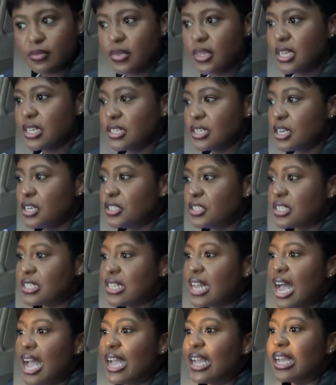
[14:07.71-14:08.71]
So just
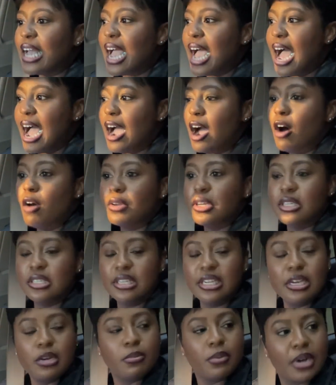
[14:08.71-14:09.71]
like I only
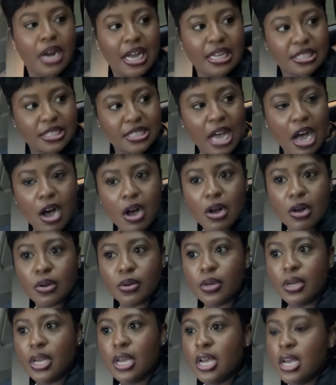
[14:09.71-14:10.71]
did what I saw.
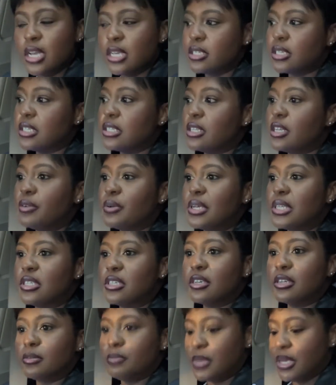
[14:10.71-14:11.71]
So it literally
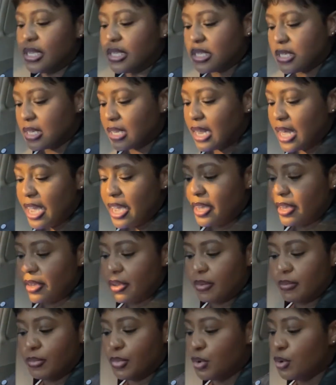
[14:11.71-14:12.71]
took me to like
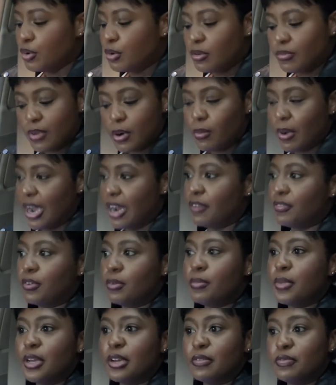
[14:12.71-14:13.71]
move away from
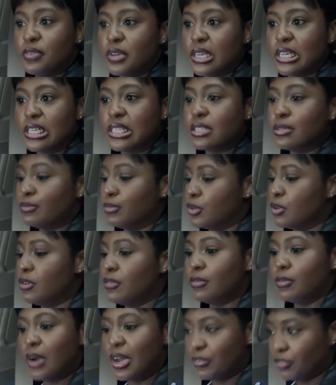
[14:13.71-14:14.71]
Memphis, move
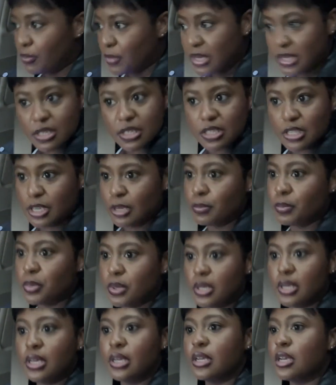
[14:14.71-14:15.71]
away from
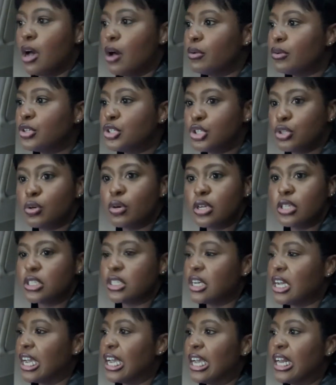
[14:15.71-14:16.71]
Mississippi, go to
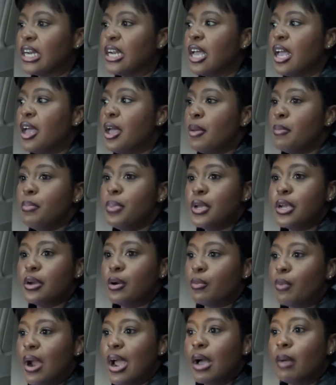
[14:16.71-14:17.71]
Georgia, and be
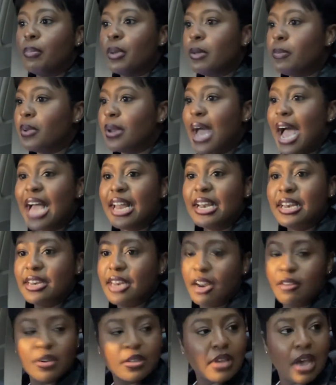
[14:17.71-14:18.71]
around people I
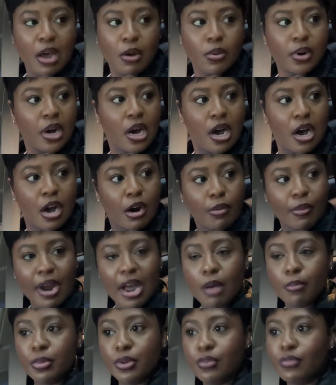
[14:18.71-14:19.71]
never thought I would have hung
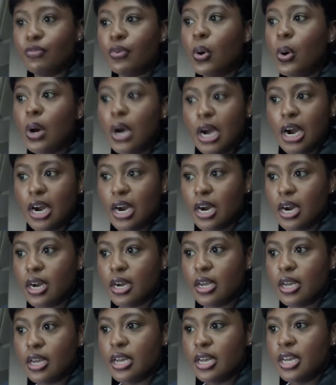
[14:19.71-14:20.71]
around before,
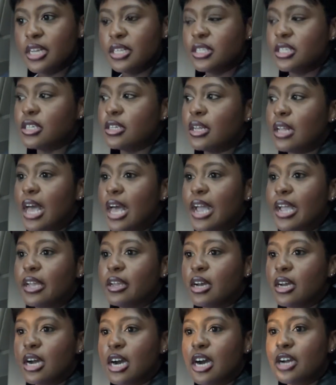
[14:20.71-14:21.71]
to like
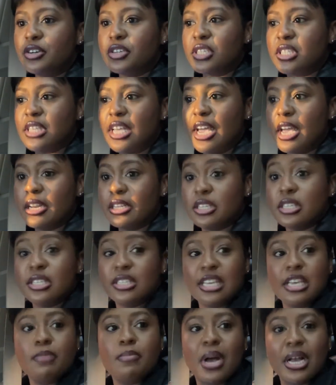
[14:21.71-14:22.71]
understand, to
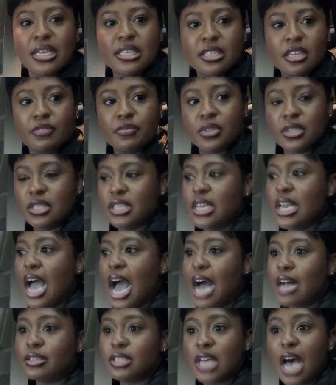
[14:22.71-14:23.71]
see myself and see
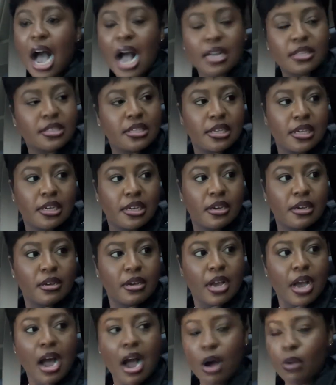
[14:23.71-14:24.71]
how toxic
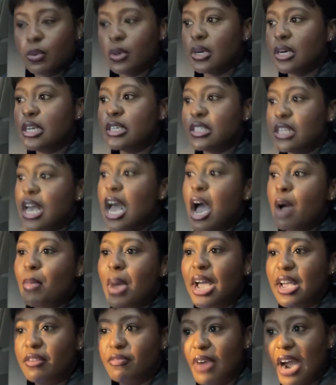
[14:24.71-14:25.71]
I was and how
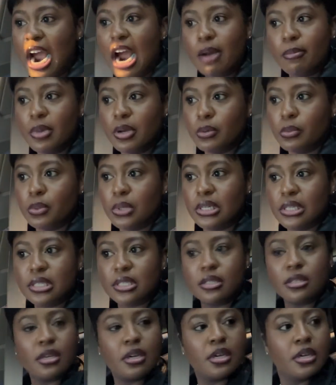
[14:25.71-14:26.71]
my environment
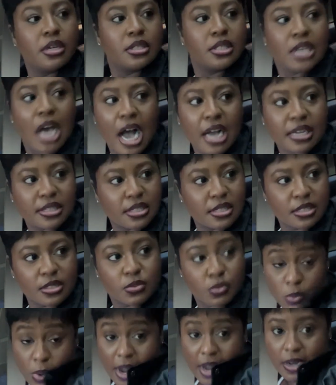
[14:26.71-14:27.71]
was toxic as
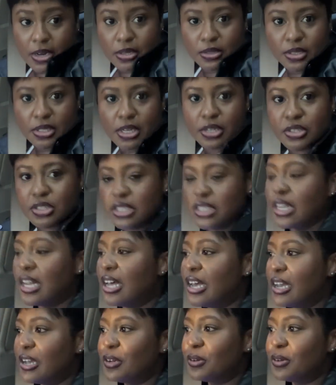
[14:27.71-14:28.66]
well. So just like,